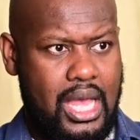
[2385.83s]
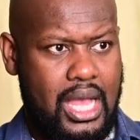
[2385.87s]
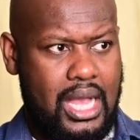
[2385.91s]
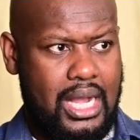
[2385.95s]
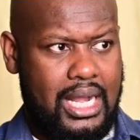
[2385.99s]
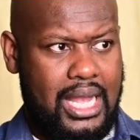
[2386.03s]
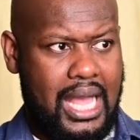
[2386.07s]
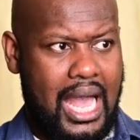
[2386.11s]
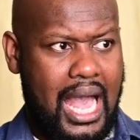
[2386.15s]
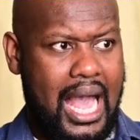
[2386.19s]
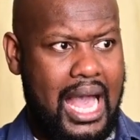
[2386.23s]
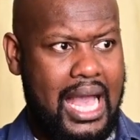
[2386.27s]

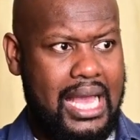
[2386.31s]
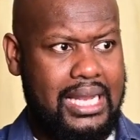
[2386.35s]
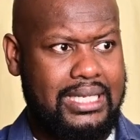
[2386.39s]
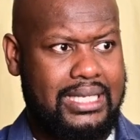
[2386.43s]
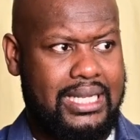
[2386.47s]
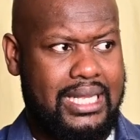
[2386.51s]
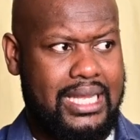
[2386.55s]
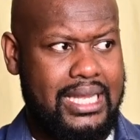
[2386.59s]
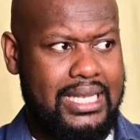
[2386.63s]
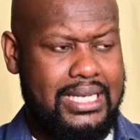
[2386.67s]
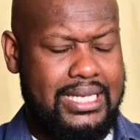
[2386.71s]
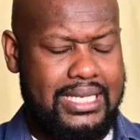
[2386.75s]
God
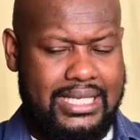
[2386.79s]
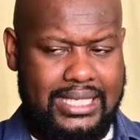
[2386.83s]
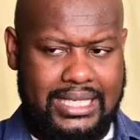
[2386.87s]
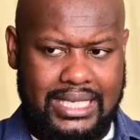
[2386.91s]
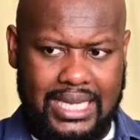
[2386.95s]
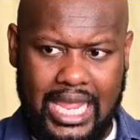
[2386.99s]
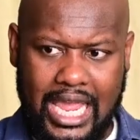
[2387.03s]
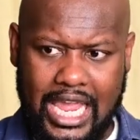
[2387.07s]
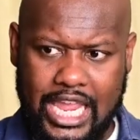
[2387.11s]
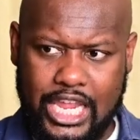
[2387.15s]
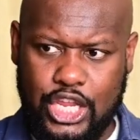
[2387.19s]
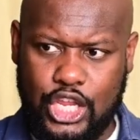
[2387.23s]
can
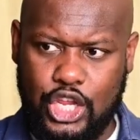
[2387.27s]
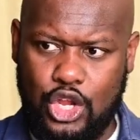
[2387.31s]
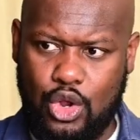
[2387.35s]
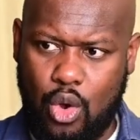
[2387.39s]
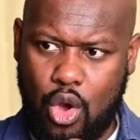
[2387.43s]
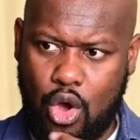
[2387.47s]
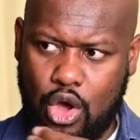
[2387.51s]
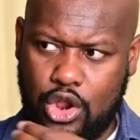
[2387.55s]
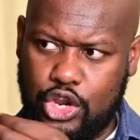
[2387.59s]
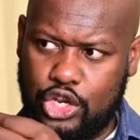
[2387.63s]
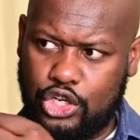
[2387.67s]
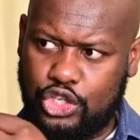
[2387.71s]
take you
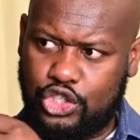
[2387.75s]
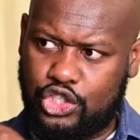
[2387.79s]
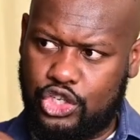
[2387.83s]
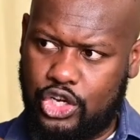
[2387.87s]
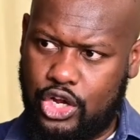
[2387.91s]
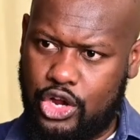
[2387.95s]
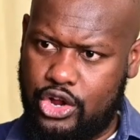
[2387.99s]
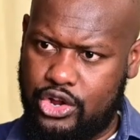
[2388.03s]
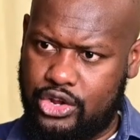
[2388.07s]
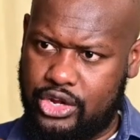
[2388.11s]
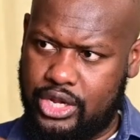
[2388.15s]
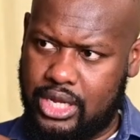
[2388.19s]
on a
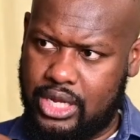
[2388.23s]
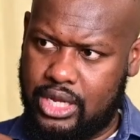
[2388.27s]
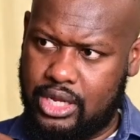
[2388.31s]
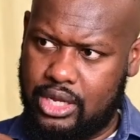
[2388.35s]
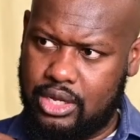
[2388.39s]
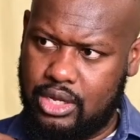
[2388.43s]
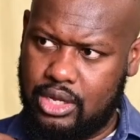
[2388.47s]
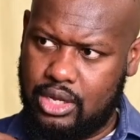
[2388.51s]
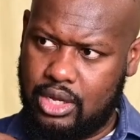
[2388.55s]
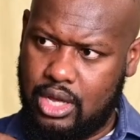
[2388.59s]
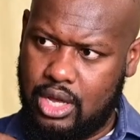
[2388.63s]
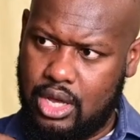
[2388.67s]
journey
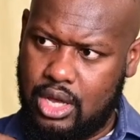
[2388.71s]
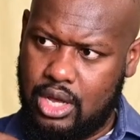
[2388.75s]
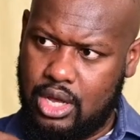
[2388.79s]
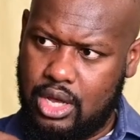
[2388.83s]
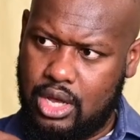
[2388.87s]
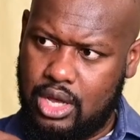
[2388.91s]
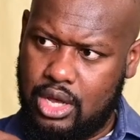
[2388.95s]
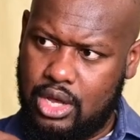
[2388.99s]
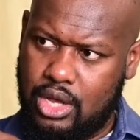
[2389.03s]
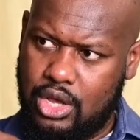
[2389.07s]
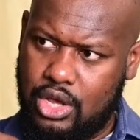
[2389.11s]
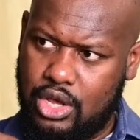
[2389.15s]

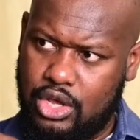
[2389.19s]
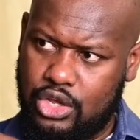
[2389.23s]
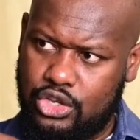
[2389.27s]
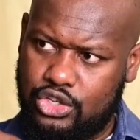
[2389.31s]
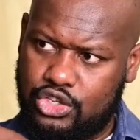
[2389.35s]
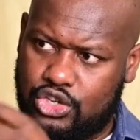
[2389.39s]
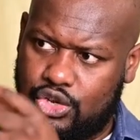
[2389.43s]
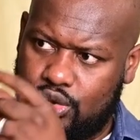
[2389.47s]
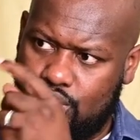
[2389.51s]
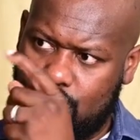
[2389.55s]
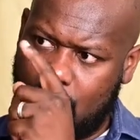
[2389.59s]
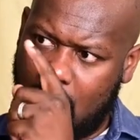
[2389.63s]

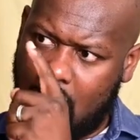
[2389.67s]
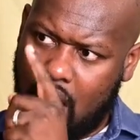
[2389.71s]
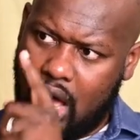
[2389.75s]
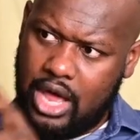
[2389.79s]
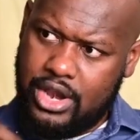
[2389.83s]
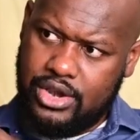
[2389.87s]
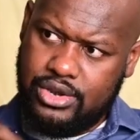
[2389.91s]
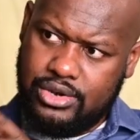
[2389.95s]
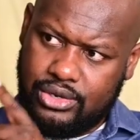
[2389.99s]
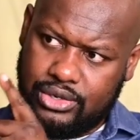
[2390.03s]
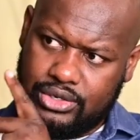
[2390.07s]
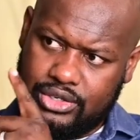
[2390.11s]
to
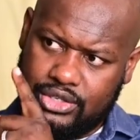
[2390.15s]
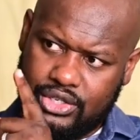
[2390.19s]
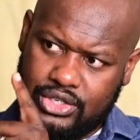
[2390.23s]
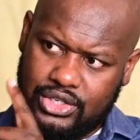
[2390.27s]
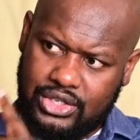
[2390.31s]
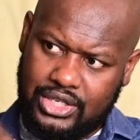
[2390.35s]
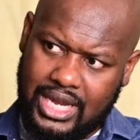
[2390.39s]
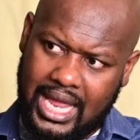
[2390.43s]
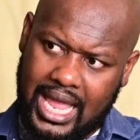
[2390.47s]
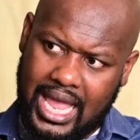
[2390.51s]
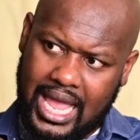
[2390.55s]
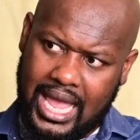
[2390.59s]

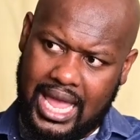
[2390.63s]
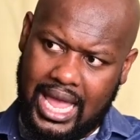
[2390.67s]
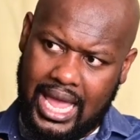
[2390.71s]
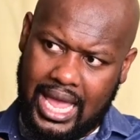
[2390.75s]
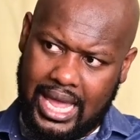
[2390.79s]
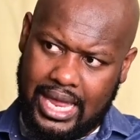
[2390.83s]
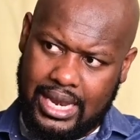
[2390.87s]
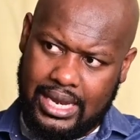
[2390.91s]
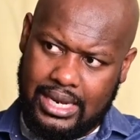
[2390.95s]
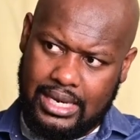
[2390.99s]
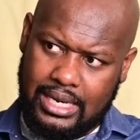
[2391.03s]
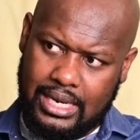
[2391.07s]

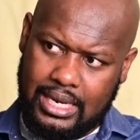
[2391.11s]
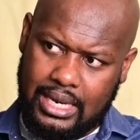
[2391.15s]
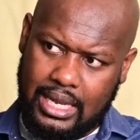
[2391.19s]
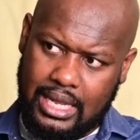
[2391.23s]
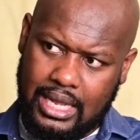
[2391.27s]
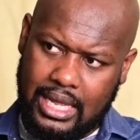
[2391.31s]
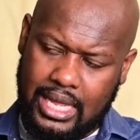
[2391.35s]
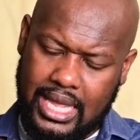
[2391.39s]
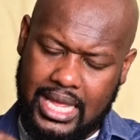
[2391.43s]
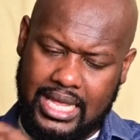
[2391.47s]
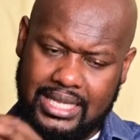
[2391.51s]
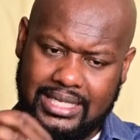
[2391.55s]
understand
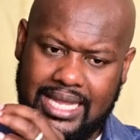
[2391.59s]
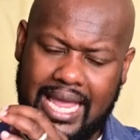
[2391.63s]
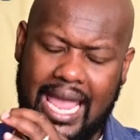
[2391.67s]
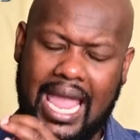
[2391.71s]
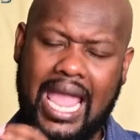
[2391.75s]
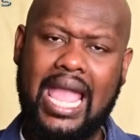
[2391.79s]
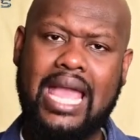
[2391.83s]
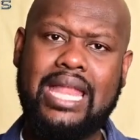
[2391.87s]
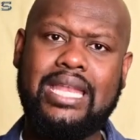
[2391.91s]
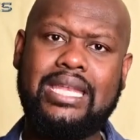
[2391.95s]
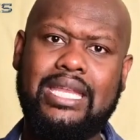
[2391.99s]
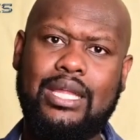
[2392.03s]
his
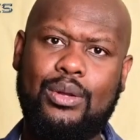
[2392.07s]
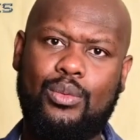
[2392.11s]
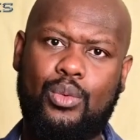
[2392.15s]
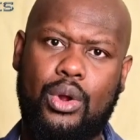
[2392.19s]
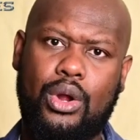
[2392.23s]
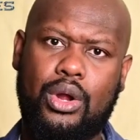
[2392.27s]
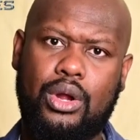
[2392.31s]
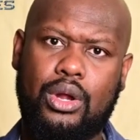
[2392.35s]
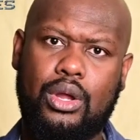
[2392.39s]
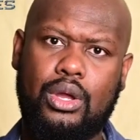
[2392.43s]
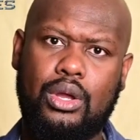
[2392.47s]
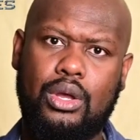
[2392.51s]

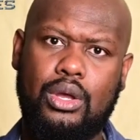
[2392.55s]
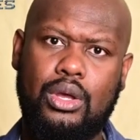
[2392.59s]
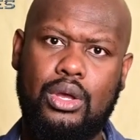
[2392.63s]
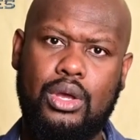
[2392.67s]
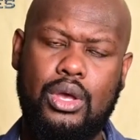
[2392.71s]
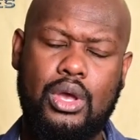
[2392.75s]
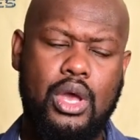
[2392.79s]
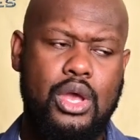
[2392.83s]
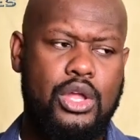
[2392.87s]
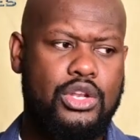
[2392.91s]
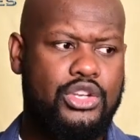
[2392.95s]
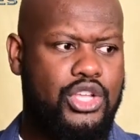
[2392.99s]
handiwork,
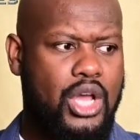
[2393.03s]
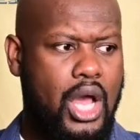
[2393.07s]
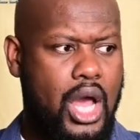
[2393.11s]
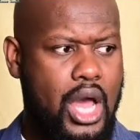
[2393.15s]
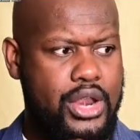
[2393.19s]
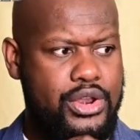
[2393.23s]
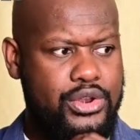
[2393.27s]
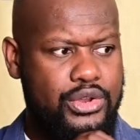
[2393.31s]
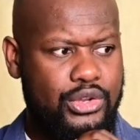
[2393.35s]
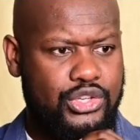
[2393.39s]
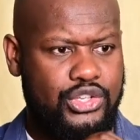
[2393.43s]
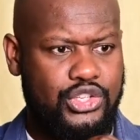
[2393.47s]
to
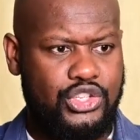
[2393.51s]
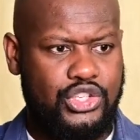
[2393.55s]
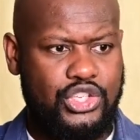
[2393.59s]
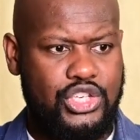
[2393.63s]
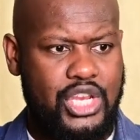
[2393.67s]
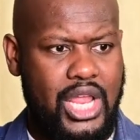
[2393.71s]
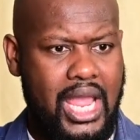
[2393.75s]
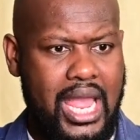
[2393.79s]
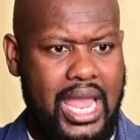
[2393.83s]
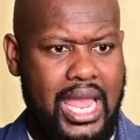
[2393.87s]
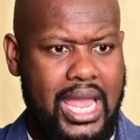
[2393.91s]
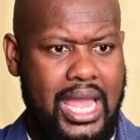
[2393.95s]

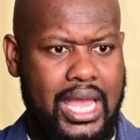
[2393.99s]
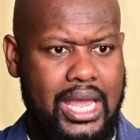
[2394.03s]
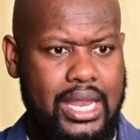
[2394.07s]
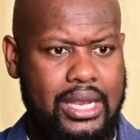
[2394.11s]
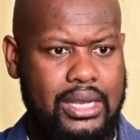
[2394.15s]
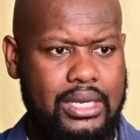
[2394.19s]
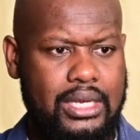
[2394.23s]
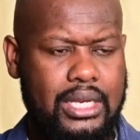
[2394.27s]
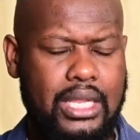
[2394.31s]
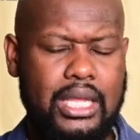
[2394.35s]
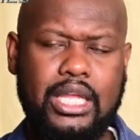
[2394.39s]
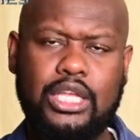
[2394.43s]

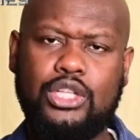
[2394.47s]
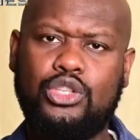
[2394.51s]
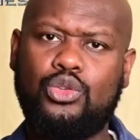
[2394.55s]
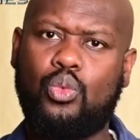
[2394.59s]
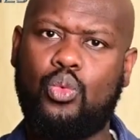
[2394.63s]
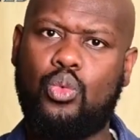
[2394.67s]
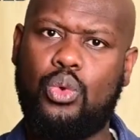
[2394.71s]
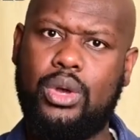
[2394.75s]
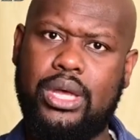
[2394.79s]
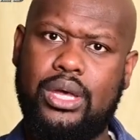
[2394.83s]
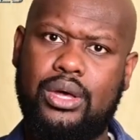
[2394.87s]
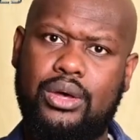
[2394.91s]
understand his
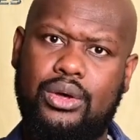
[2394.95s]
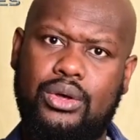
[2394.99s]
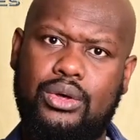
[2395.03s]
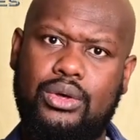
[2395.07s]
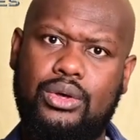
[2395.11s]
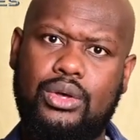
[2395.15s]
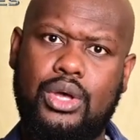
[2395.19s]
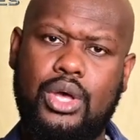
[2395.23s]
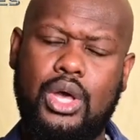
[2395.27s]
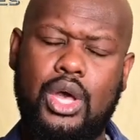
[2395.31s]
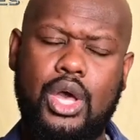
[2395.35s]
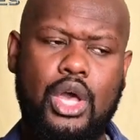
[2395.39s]
will,
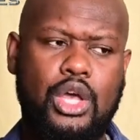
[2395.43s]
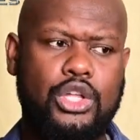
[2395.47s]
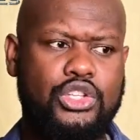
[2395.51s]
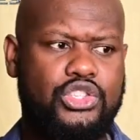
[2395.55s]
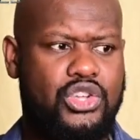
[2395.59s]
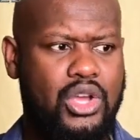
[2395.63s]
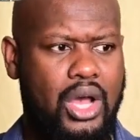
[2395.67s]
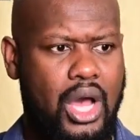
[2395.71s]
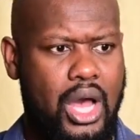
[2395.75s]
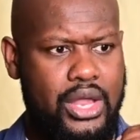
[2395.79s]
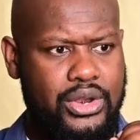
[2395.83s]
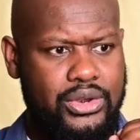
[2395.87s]

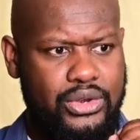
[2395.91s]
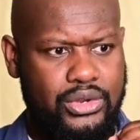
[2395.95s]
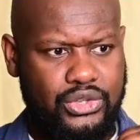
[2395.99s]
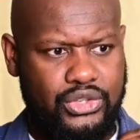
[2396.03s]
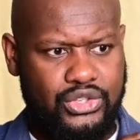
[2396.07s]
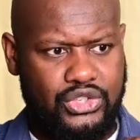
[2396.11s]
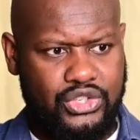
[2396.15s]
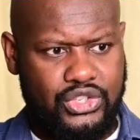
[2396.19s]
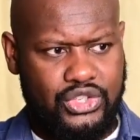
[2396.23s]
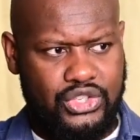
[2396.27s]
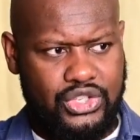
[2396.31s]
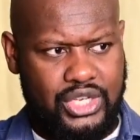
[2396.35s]
to
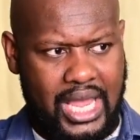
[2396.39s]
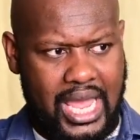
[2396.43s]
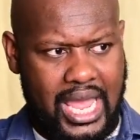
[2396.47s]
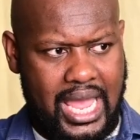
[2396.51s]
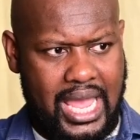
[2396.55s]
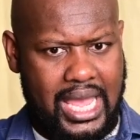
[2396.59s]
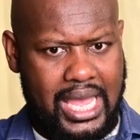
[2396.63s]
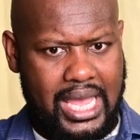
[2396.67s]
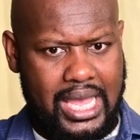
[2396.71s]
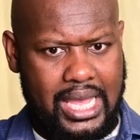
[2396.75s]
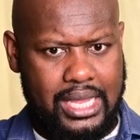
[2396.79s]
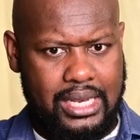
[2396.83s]

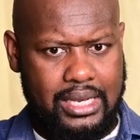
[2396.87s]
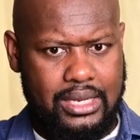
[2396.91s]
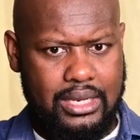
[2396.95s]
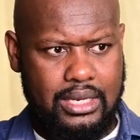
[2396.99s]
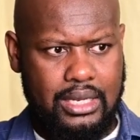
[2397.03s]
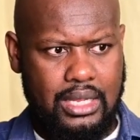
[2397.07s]
understand